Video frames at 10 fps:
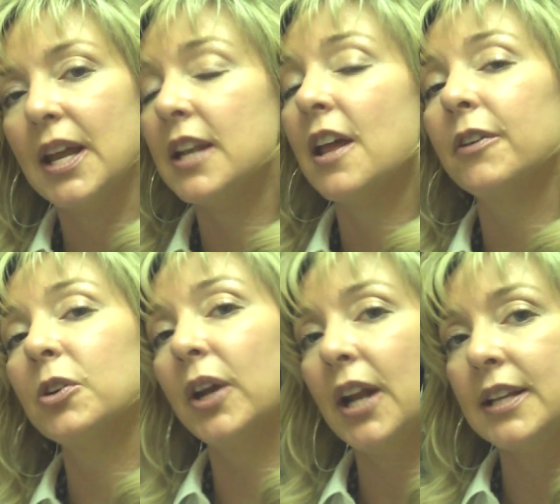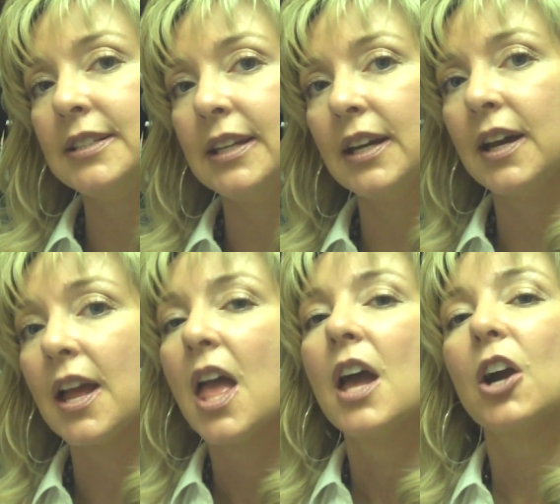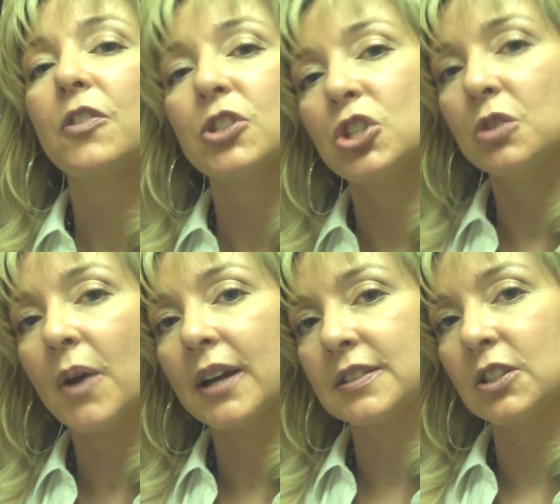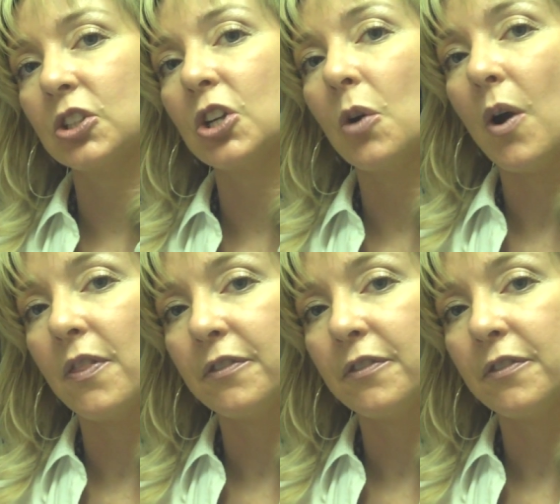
Another great idea are the shoe racks that go on the